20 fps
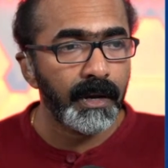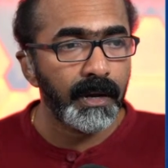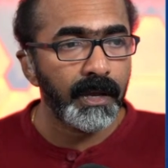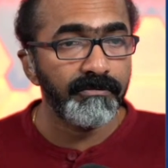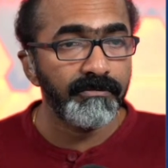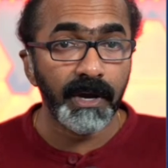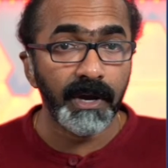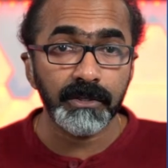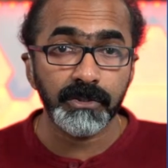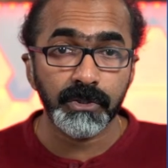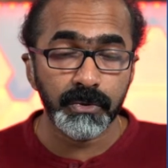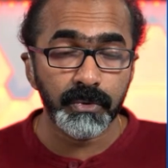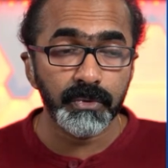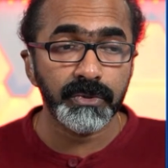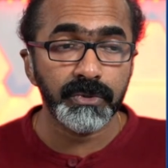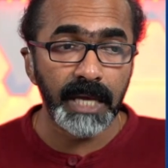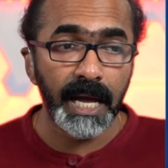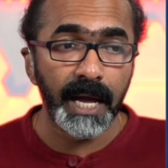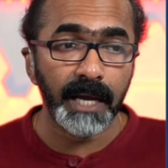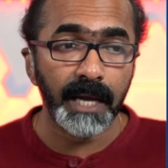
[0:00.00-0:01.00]
if I
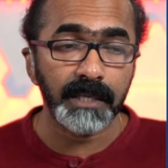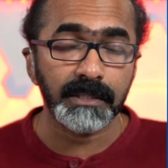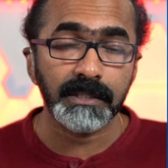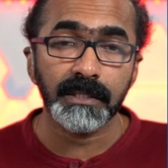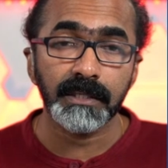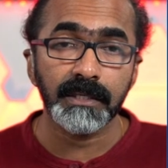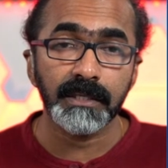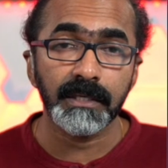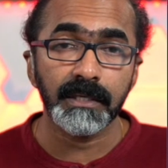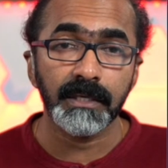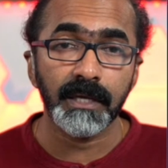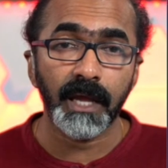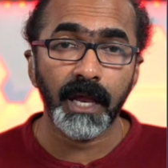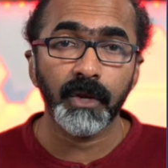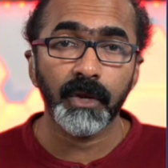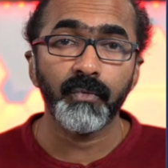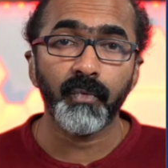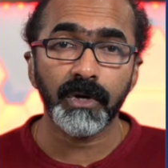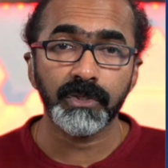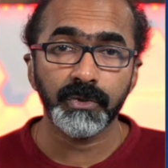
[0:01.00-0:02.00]
choose that,
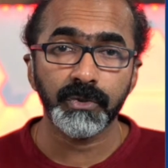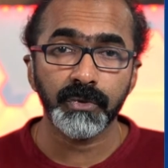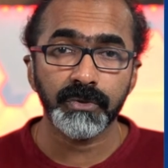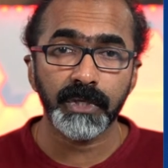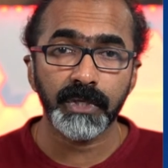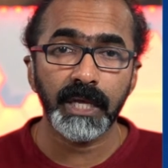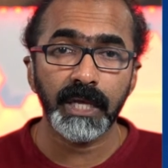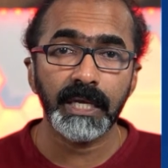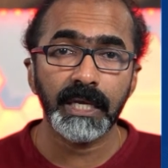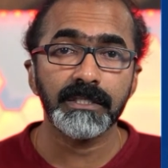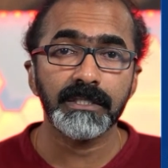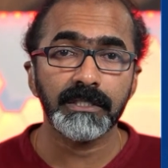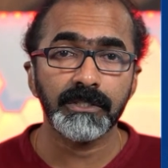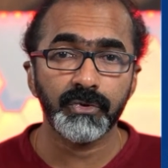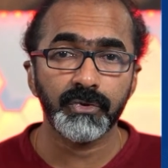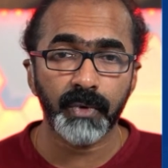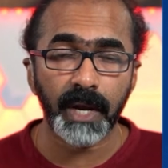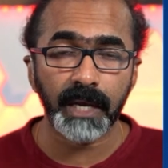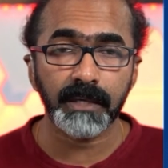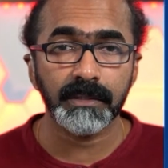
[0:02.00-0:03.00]
and what you're seeing is a
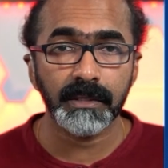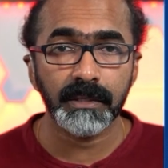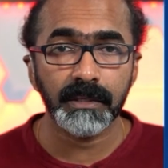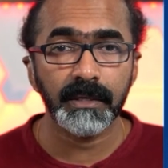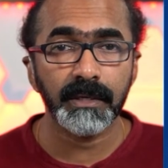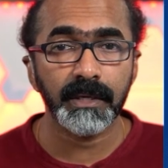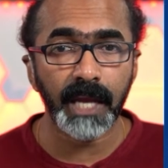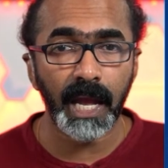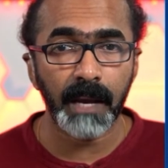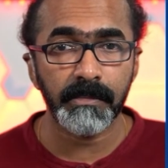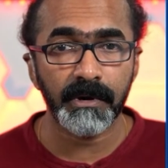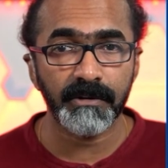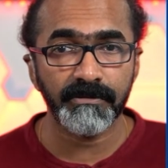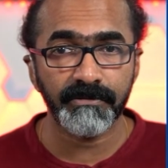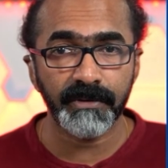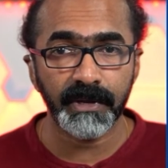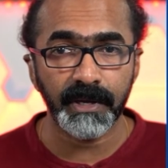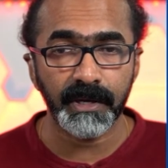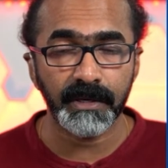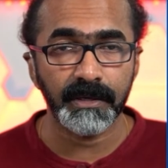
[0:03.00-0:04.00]
direct camera
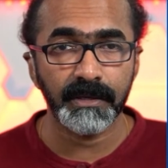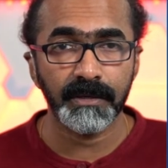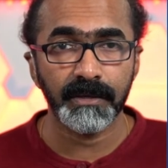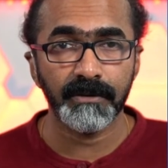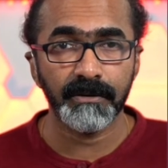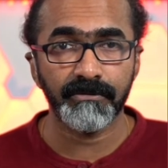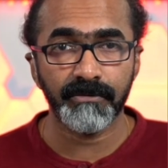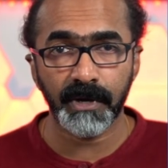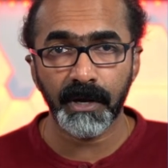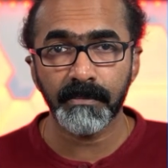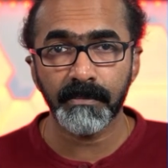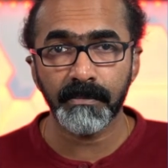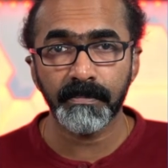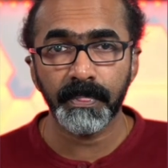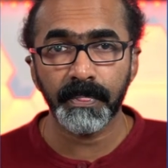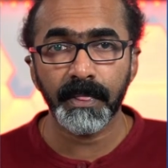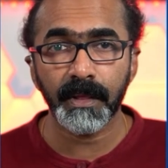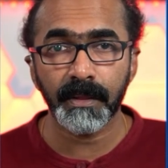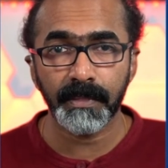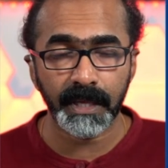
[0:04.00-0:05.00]
feed from
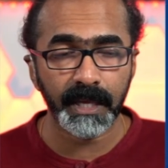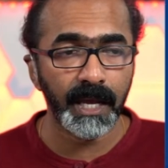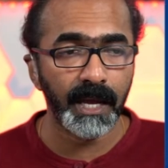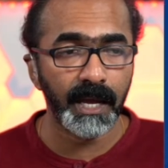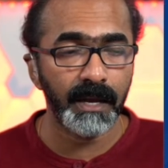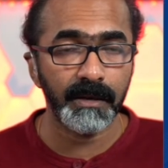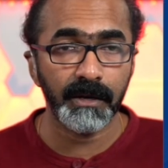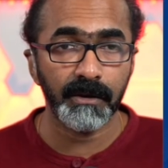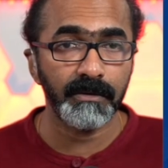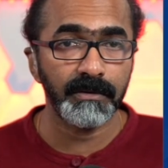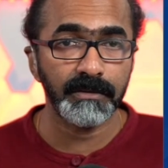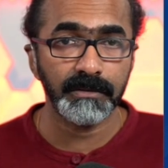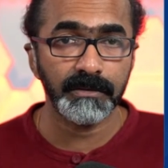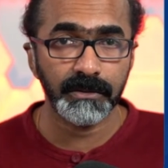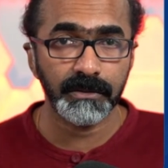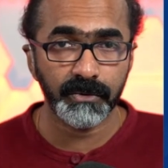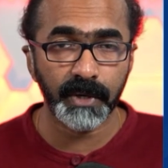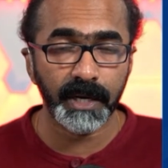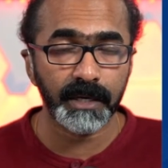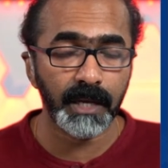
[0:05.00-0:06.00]
the
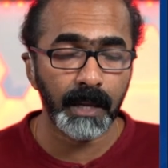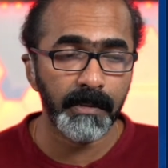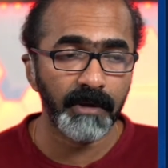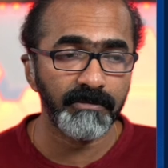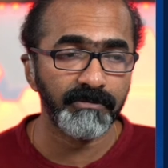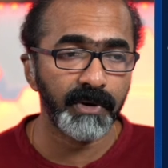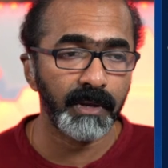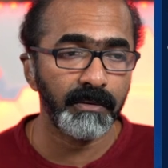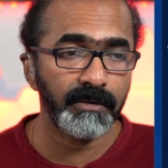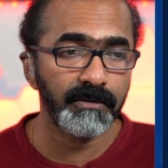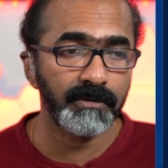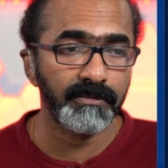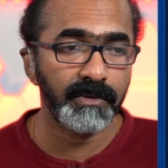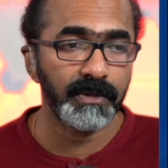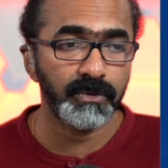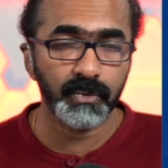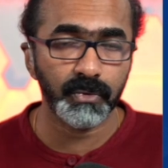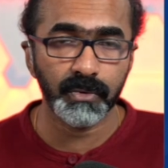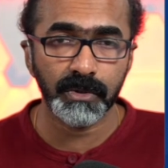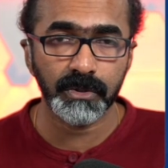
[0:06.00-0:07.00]
direct camera feed
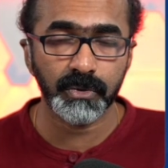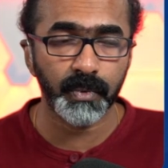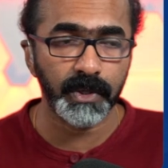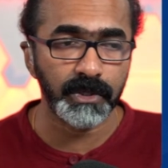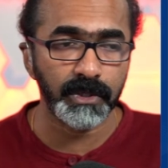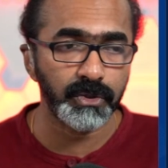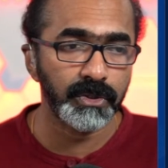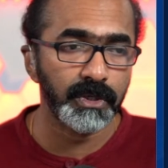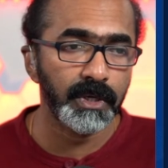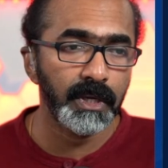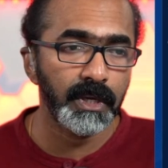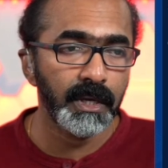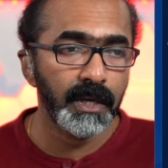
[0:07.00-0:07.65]
through the switch.